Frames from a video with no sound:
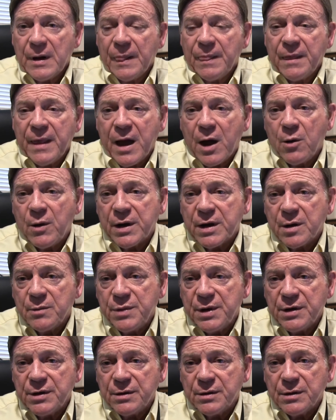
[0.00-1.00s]
Now it can
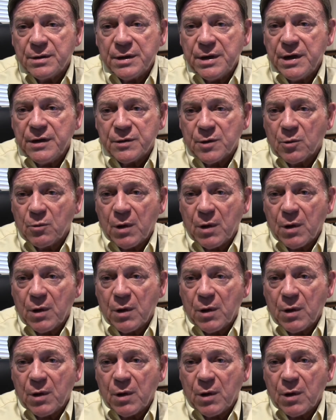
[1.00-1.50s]
be either